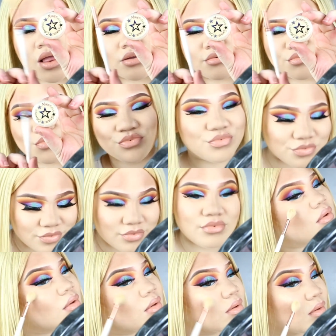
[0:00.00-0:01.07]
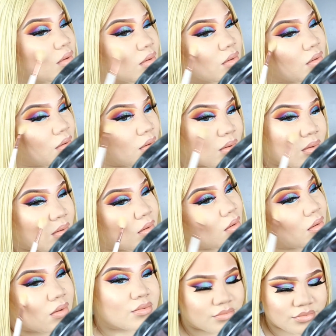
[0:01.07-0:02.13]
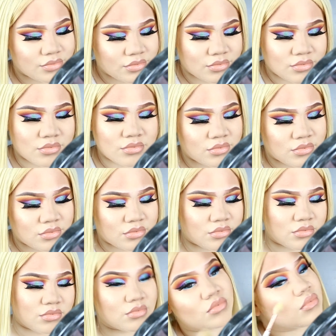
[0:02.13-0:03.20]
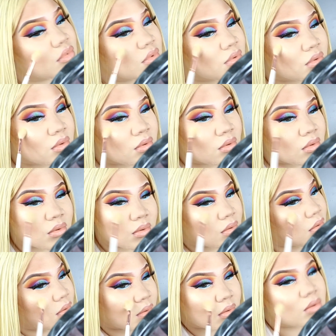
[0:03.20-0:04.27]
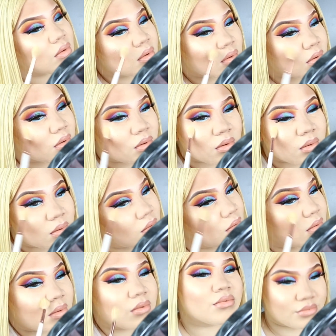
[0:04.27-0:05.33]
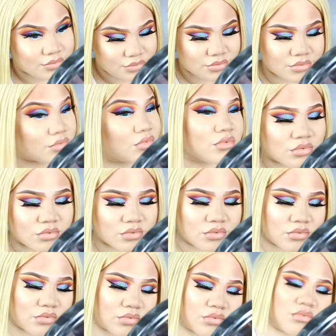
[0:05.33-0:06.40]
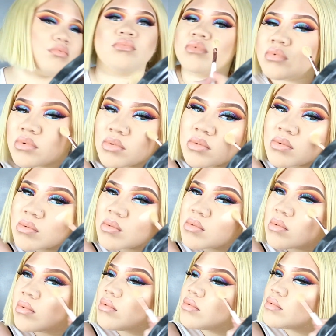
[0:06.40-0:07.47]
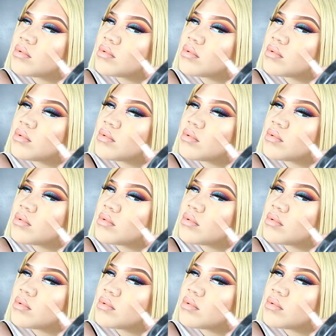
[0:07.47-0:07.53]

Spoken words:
Taking this highlighter, this is the Star Crush Minerals highlighter in the shade Honey Bun. I'm going to be highlighting my face, beaming.